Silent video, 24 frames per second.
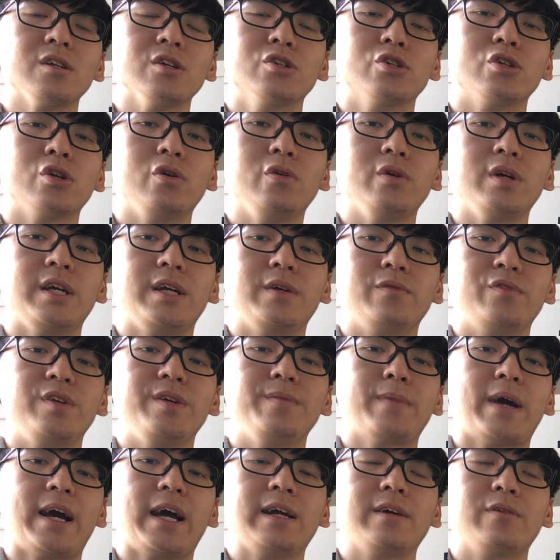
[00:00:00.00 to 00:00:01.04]
So in
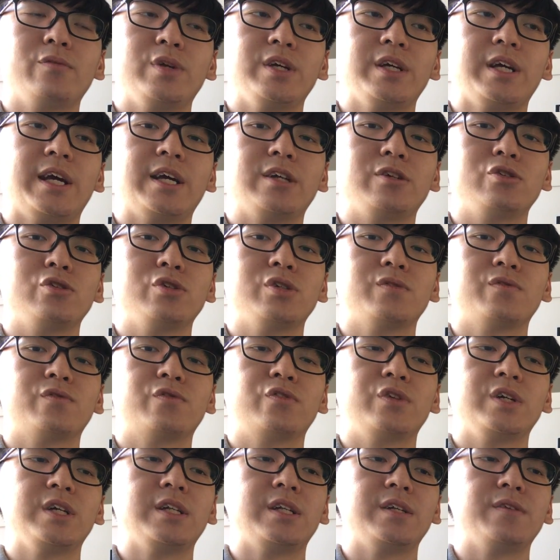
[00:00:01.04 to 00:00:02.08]
VMAC, we can use
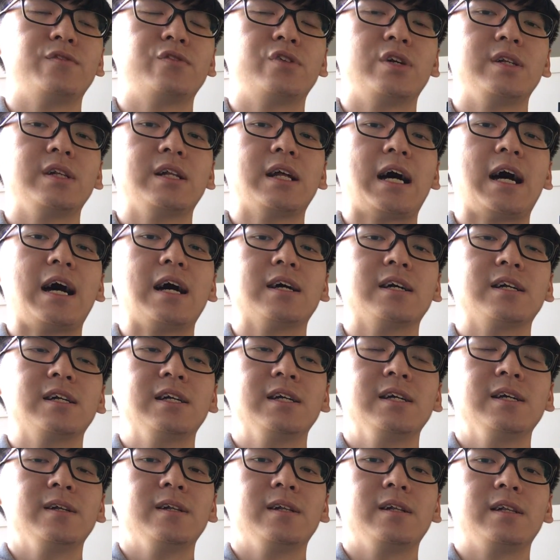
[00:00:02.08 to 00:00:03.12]
3 different arcs,
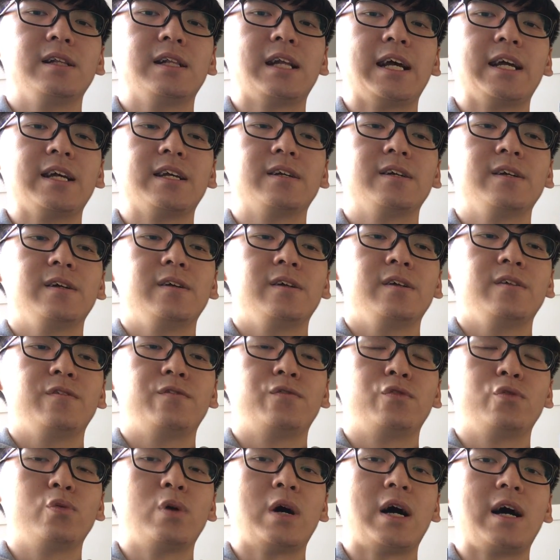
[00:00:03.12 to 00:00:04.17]
like
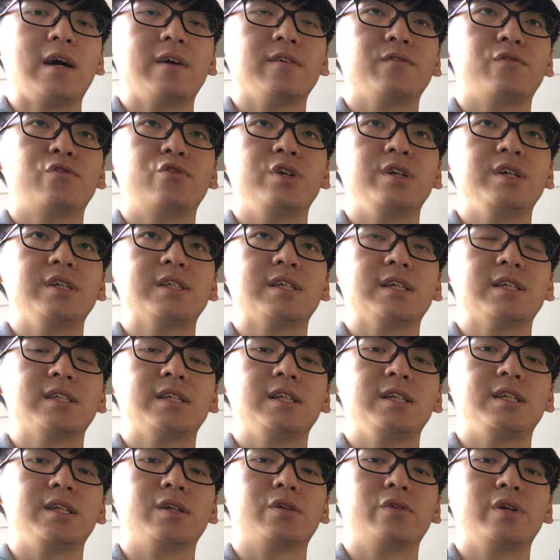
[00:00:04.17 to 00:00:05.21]
full arc
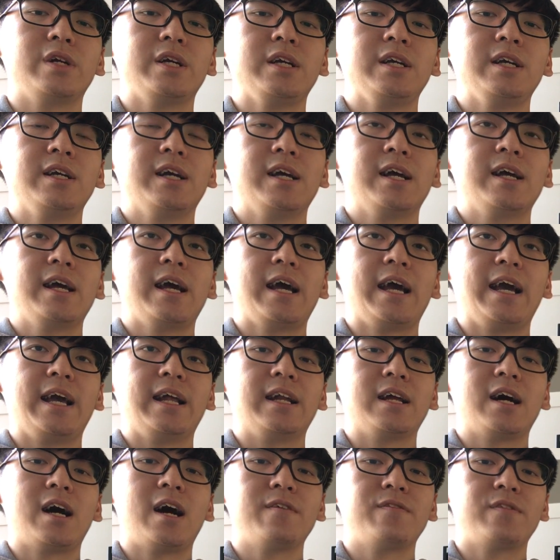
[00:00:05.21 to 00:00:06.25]
360 degree,
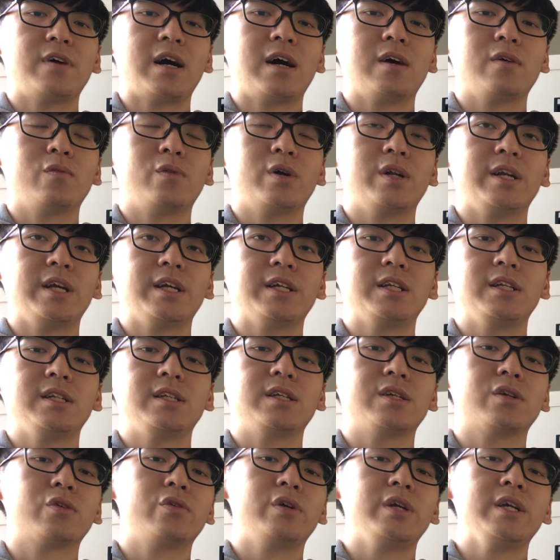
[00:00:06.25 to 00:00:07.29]
and half arc 180
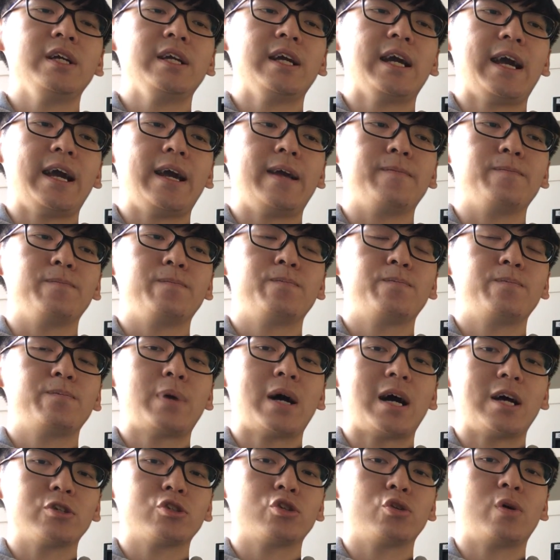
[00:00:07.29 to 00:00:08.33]
degree, and
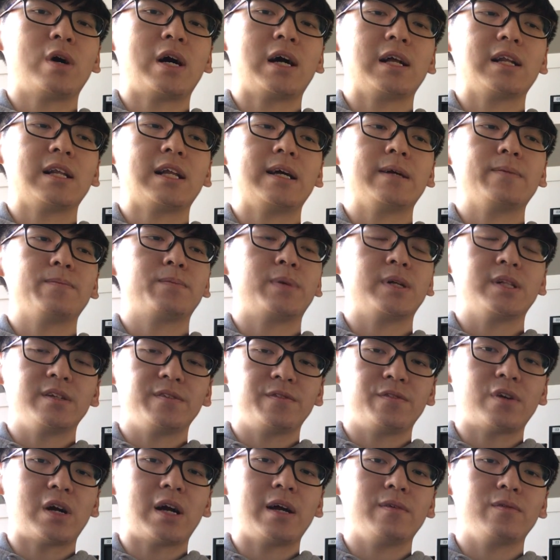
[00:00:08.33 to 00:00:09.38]
partial arc like
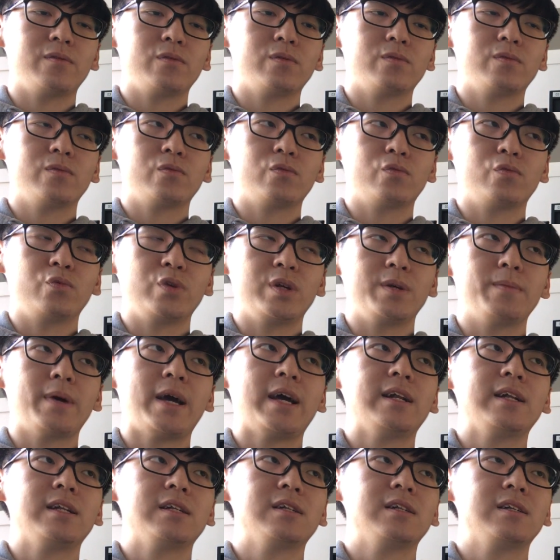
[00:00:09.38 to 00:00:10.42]
butterfly
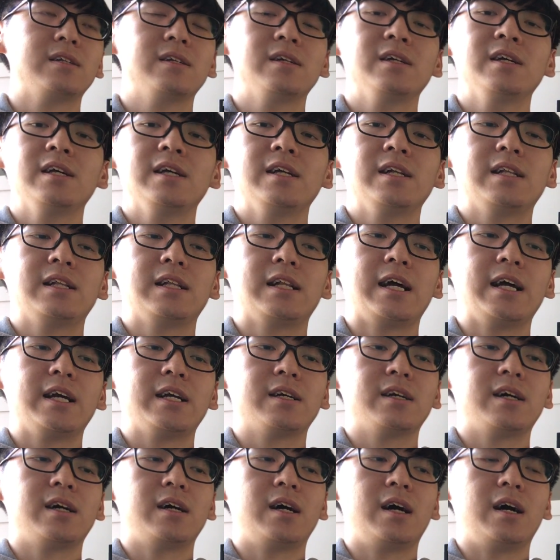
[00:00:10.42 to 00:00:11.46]
VMAC,
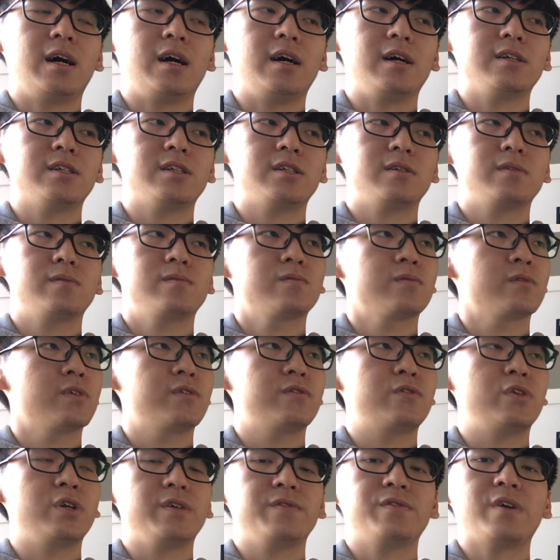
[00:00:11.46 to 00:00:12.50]
like
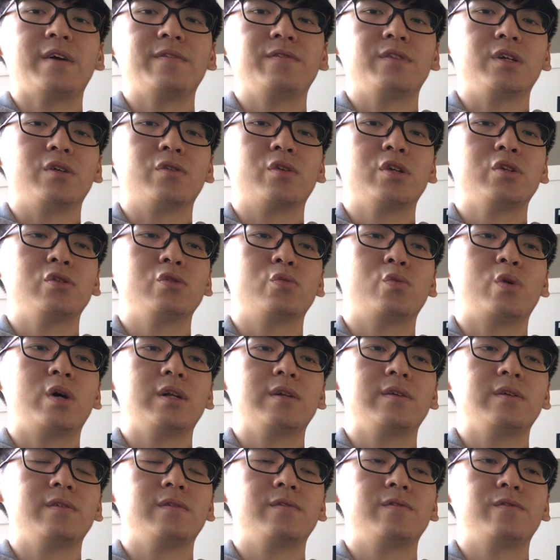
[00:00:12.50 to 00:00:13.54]
35 degree to
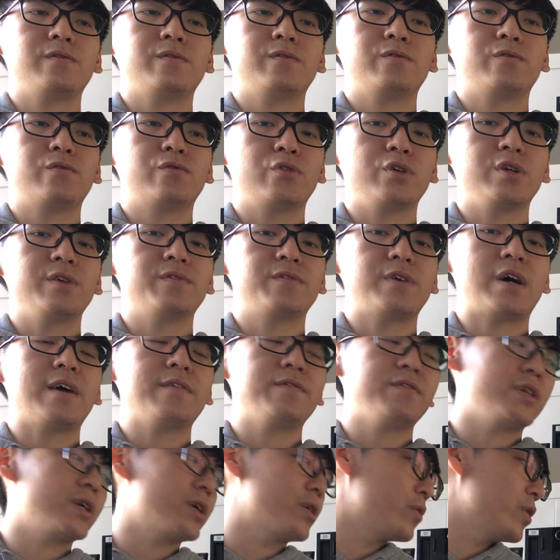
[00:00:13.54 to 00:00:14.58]

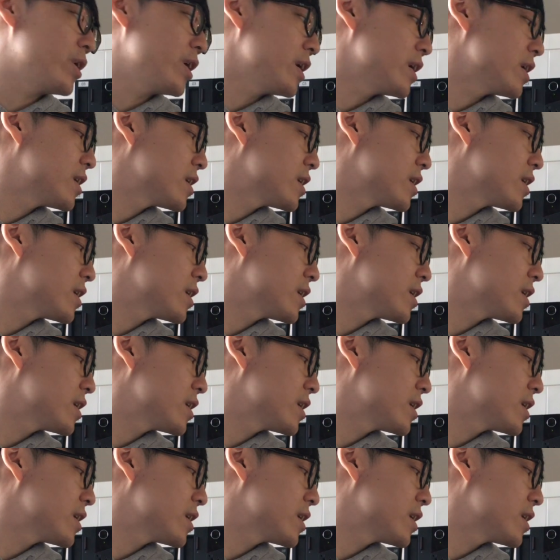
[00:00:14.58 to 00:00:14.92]
135 degrees.